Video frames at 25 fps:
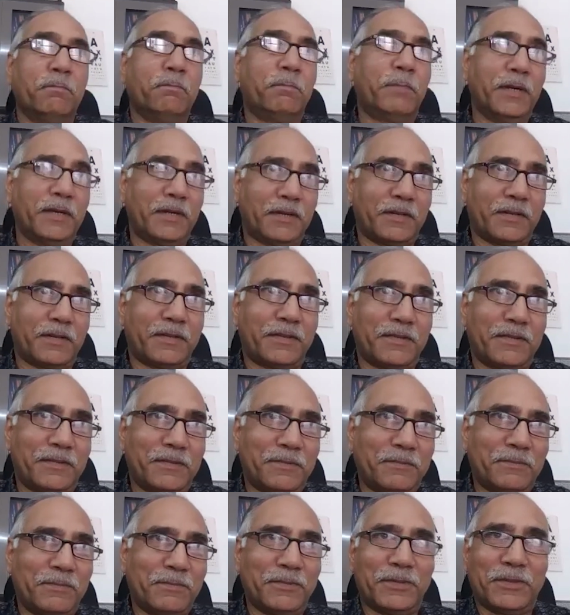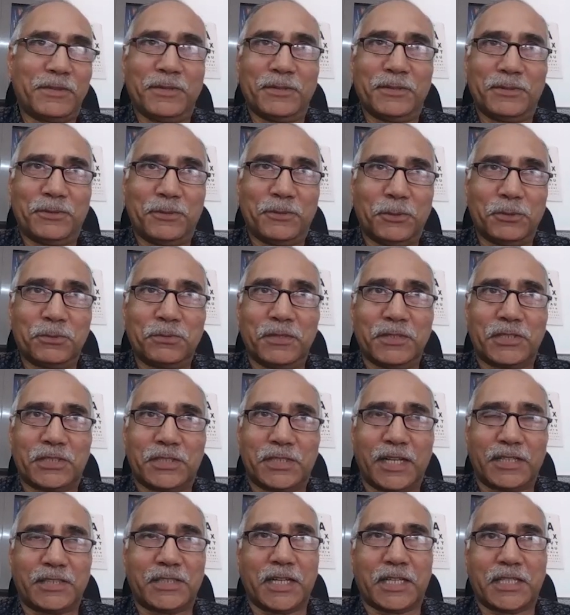But those were
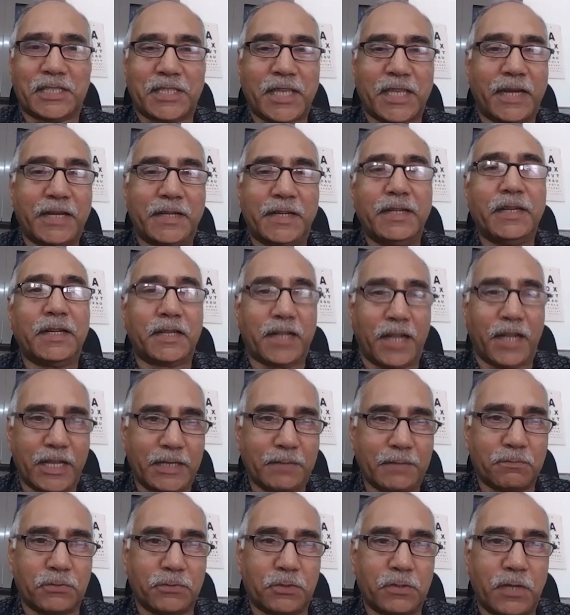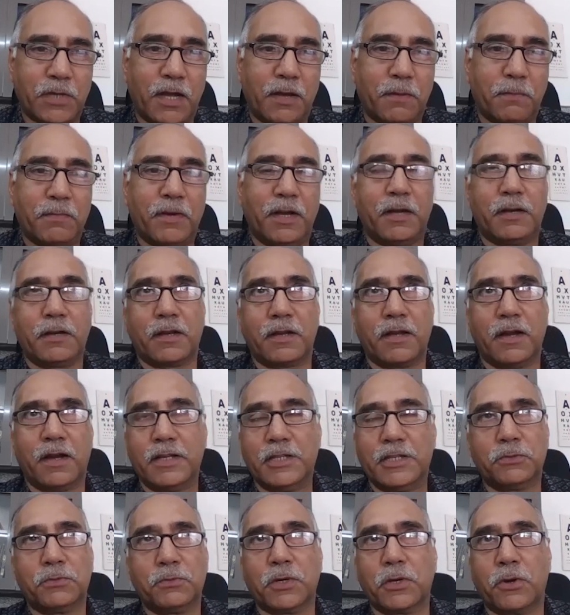such exciting times. Our
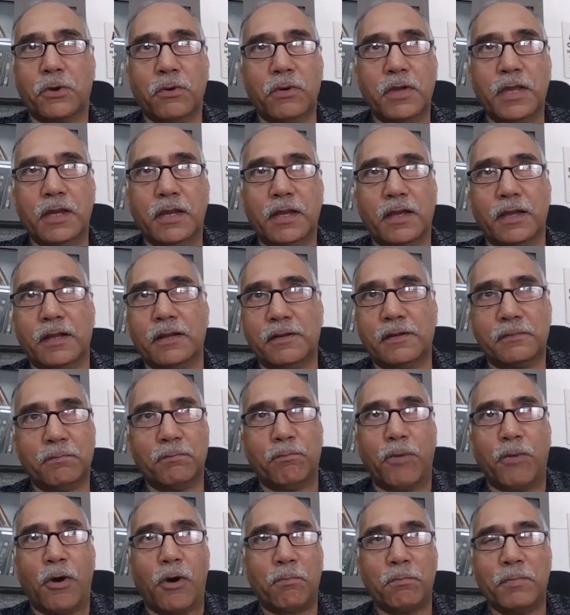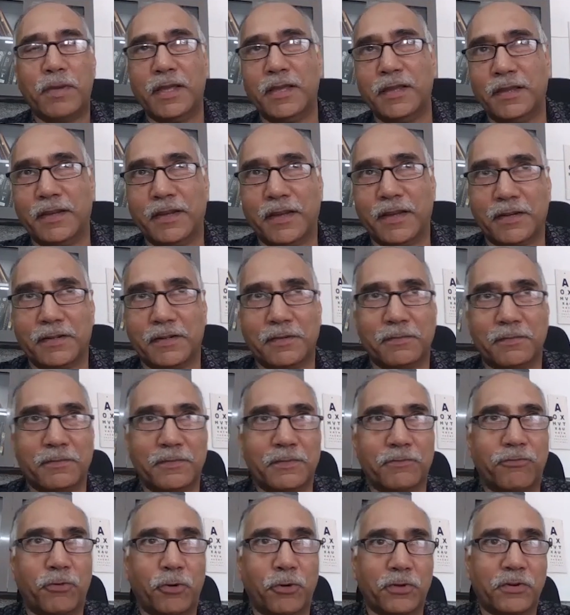guys were going and bombing
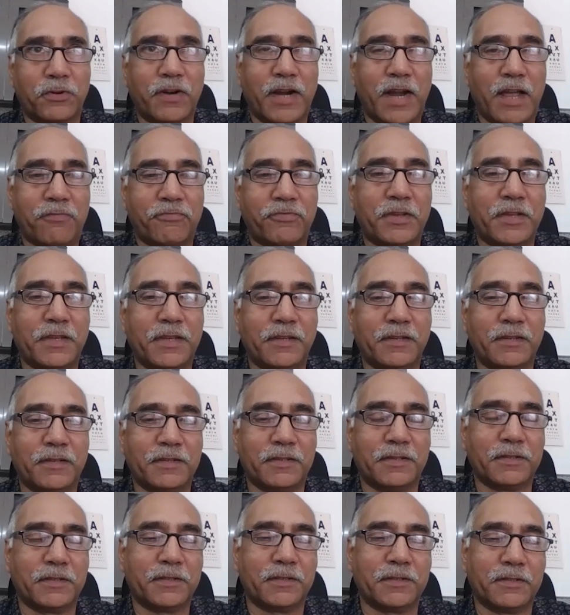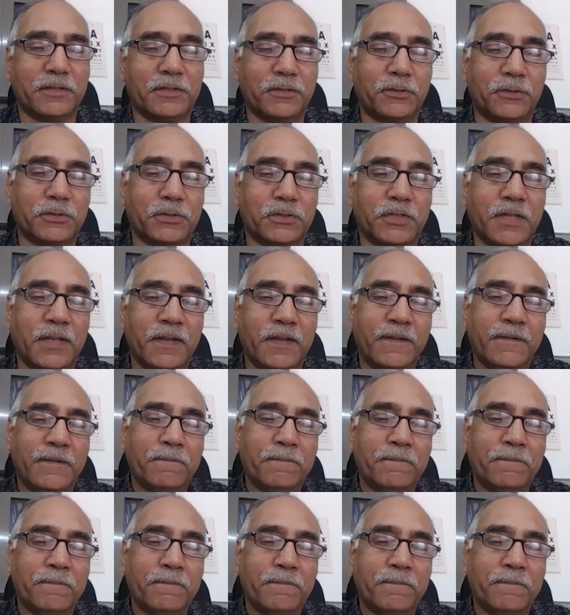and photographing those,